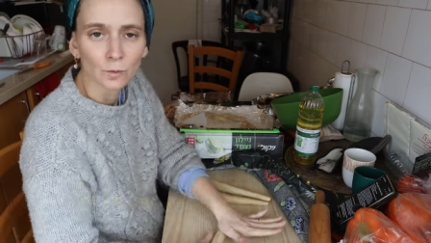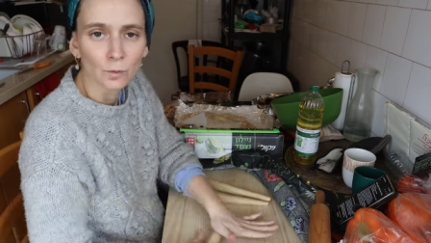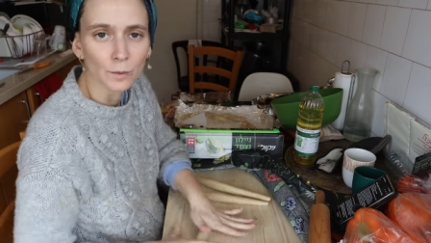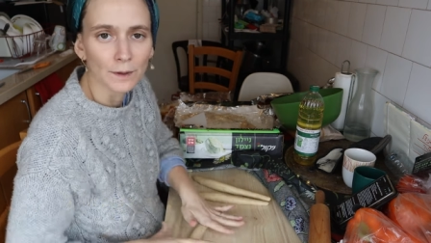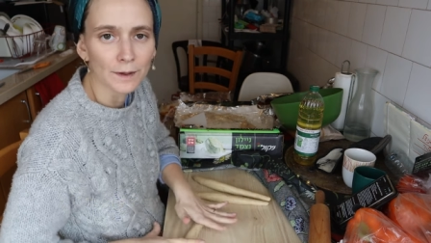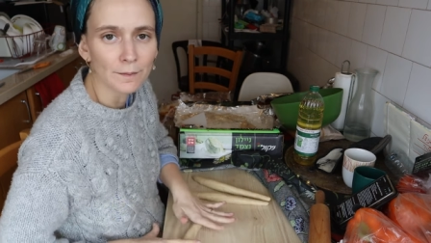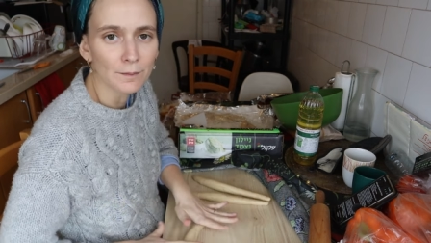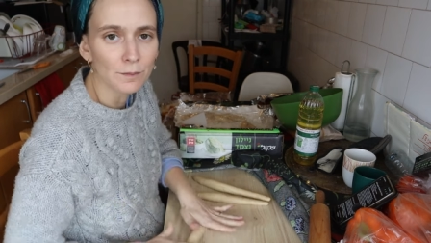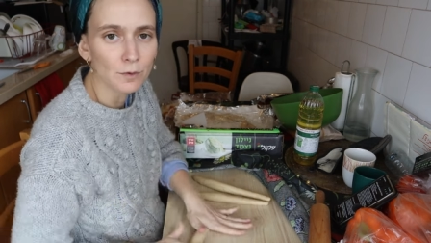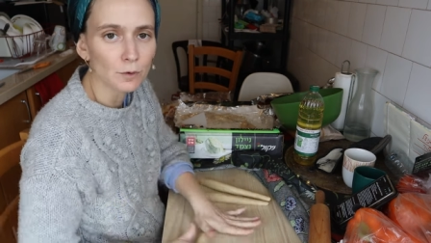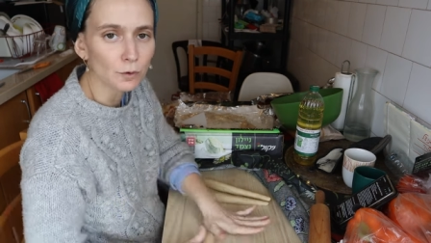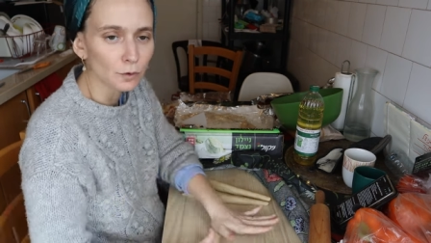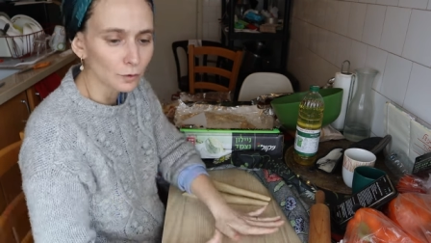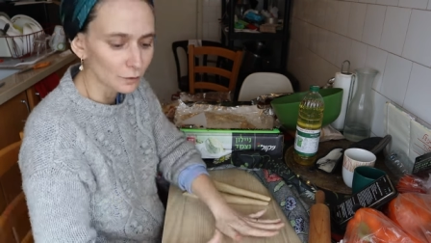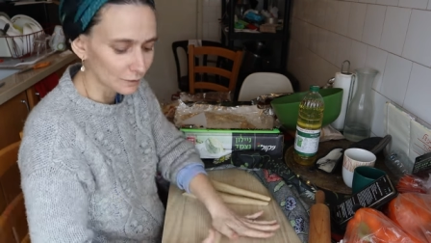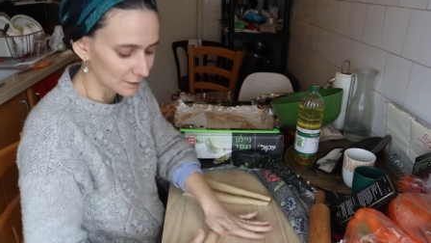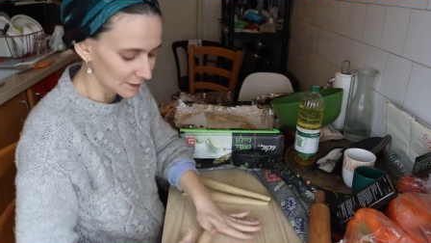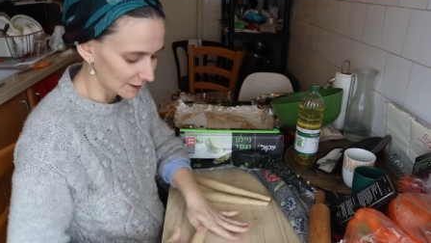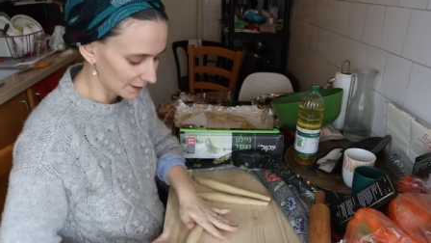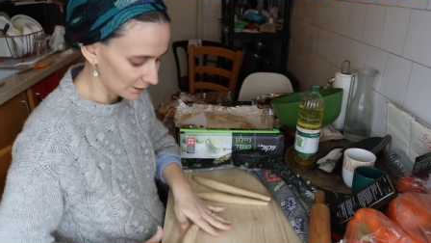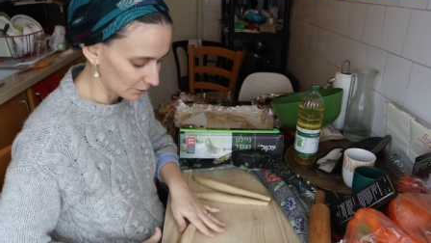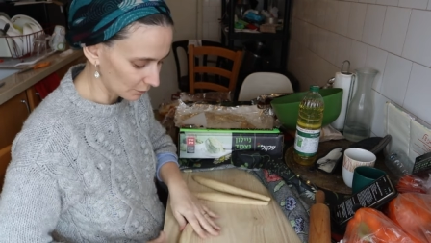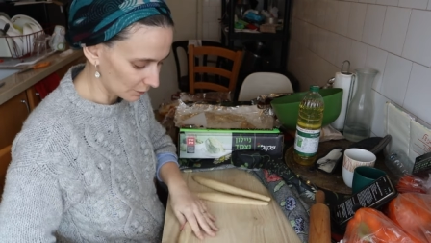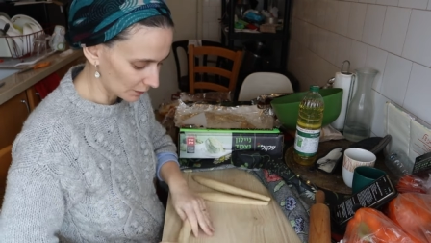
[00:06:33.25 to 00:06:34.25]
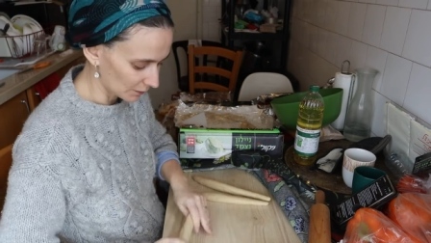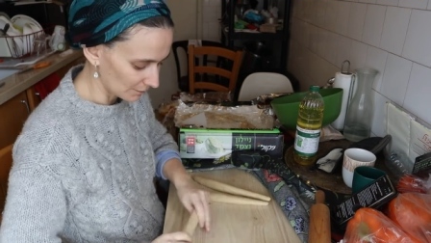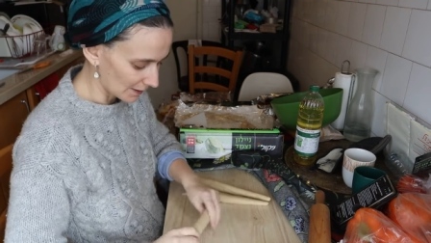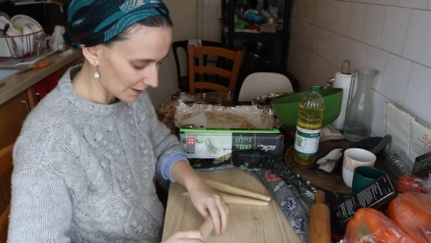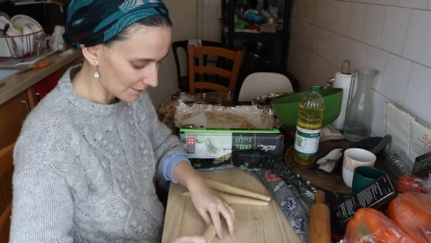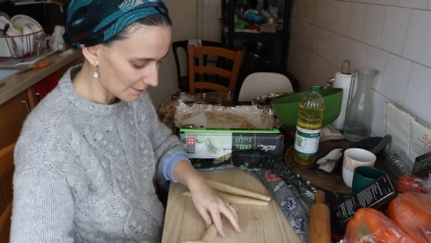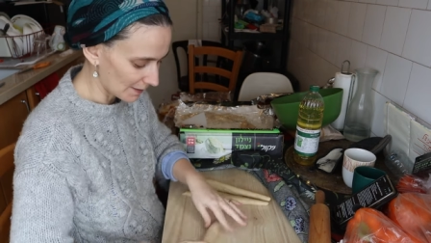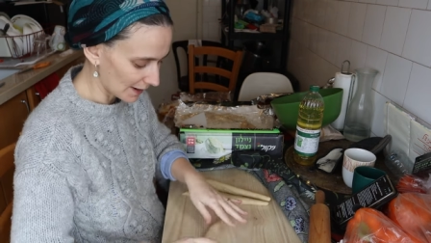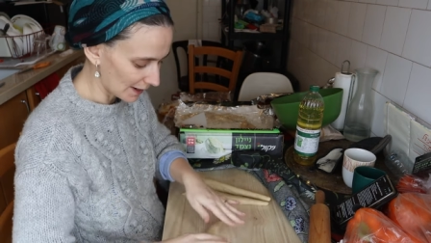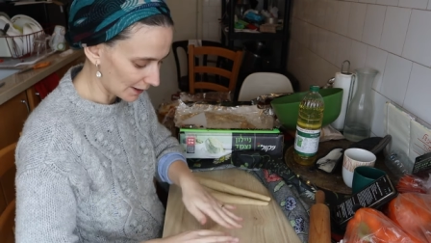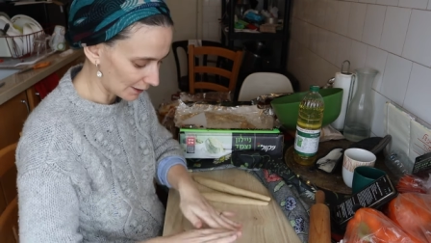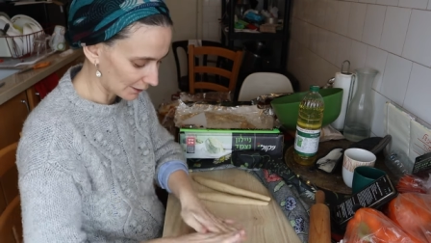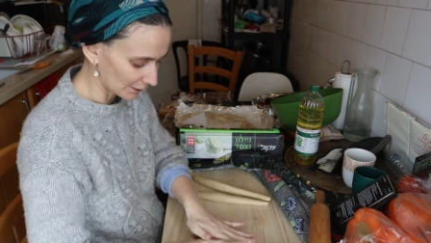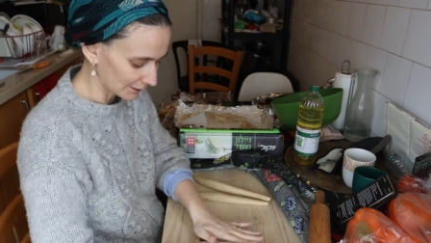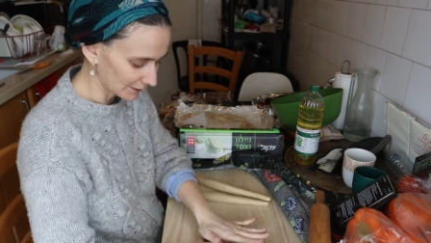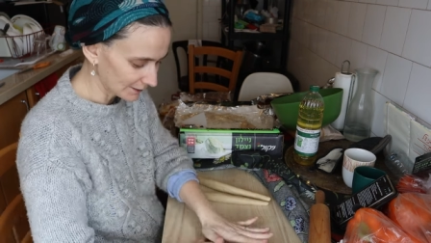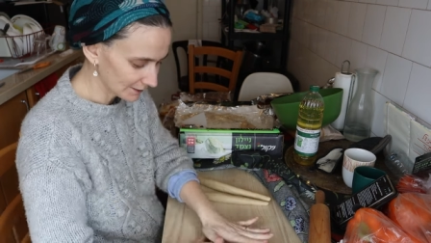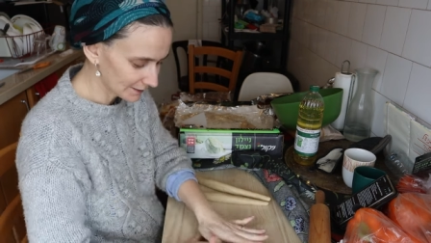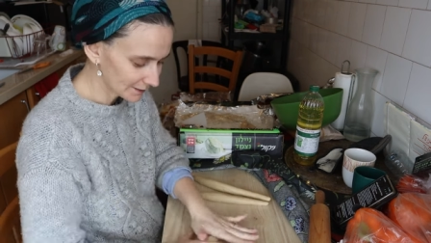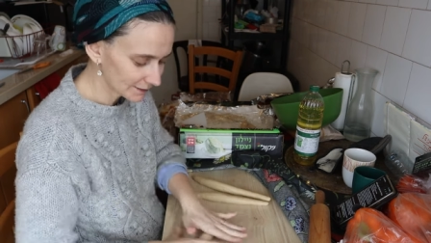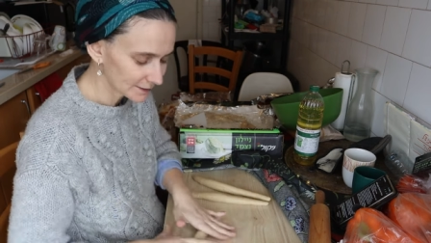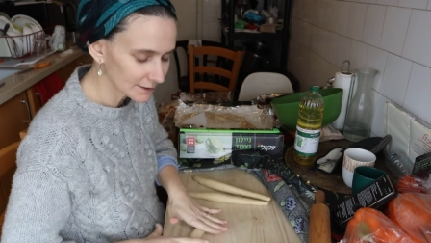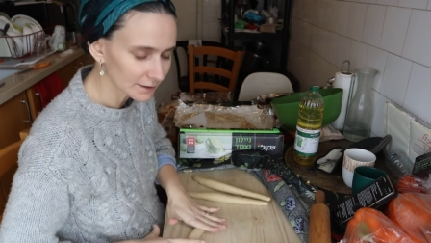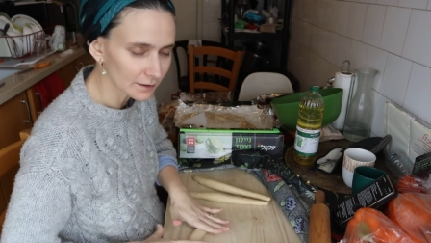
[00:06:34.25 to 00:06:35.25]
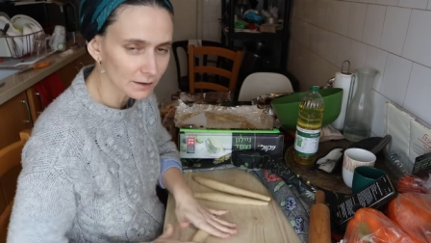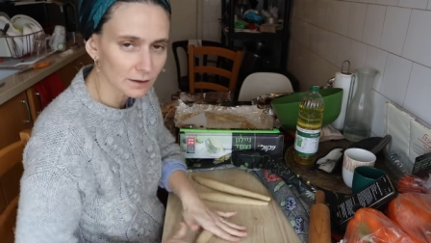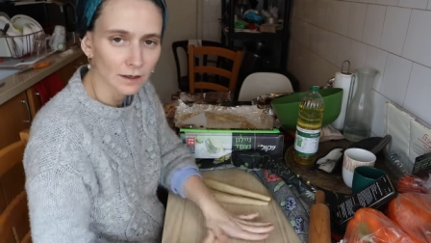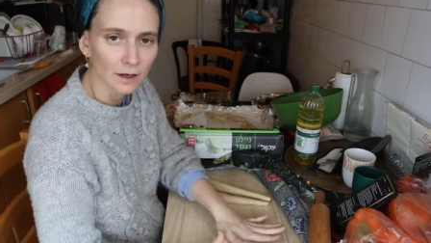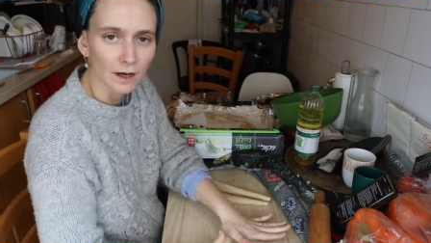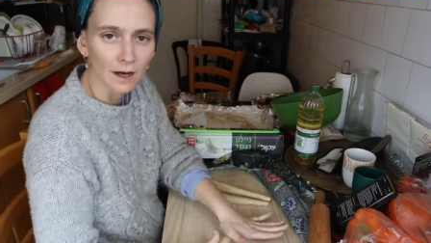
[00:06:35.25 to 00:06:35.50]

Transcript: we moved in with my parents,